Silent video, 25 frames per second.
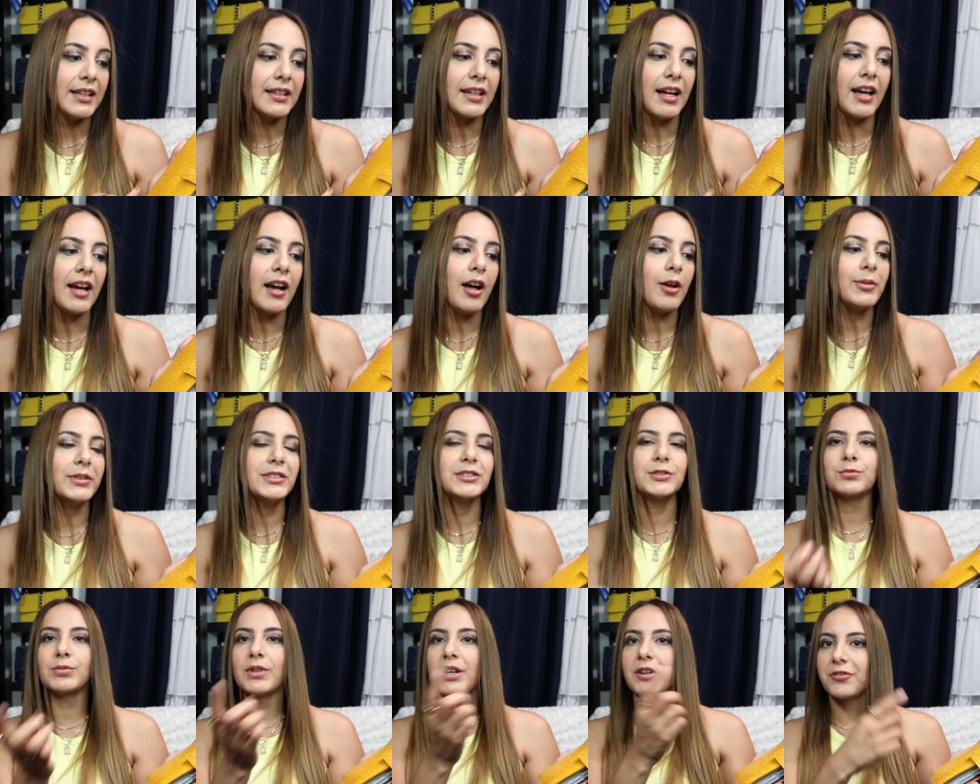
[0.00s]
And I
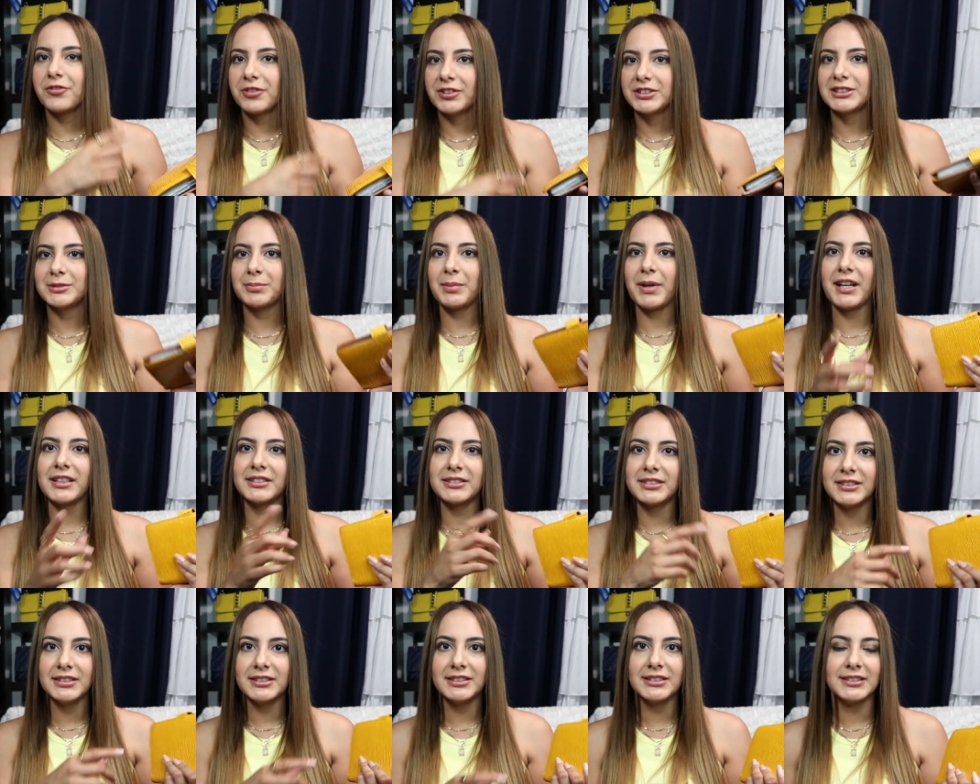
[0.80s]
always reference back
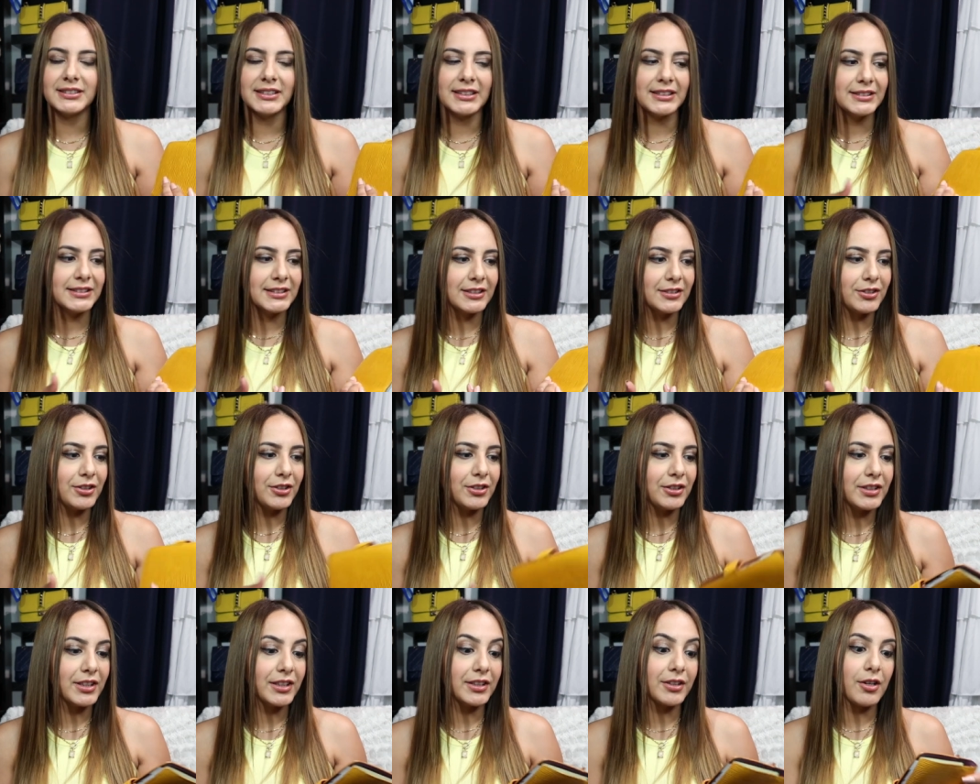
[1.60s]
to these things and
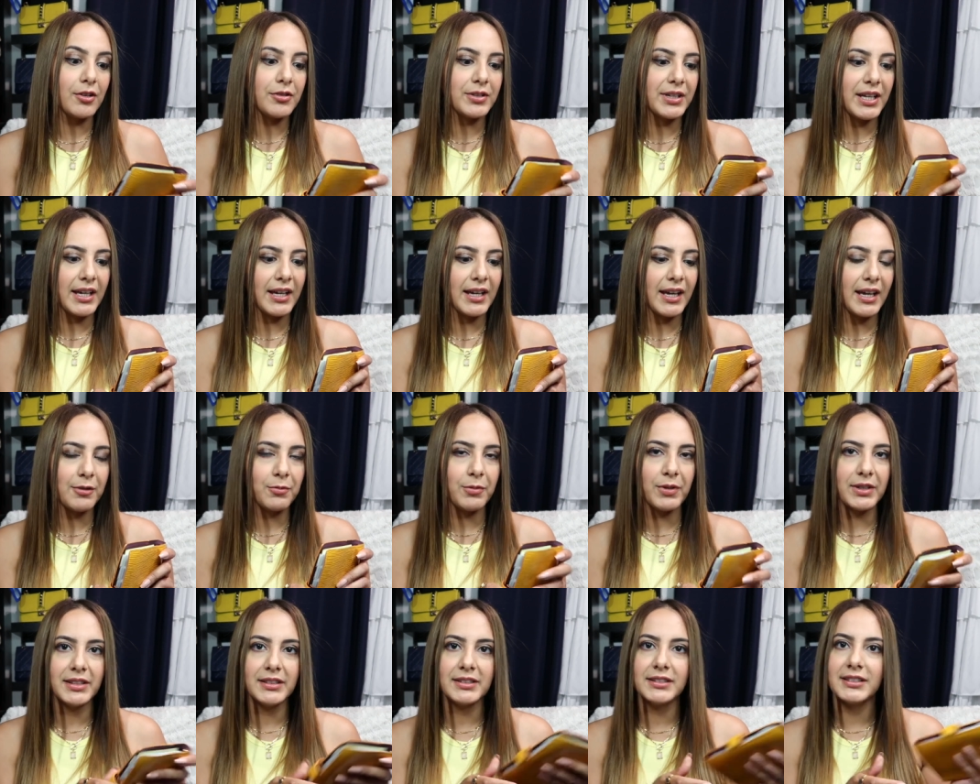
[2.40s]
look like, okay, I
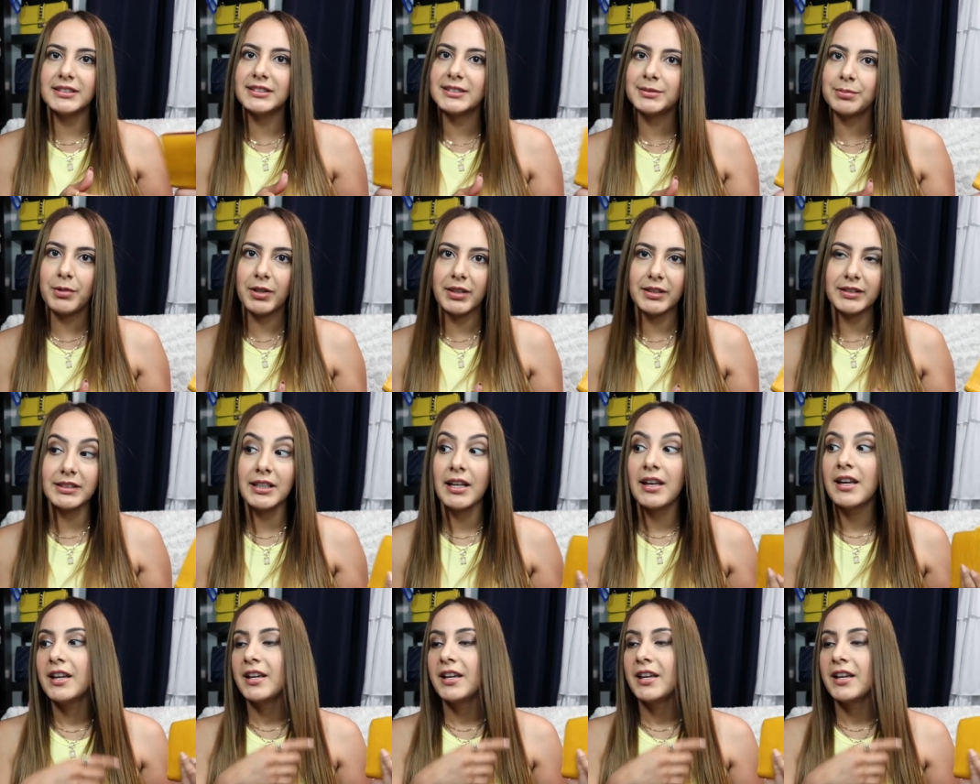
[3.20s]
went in this month,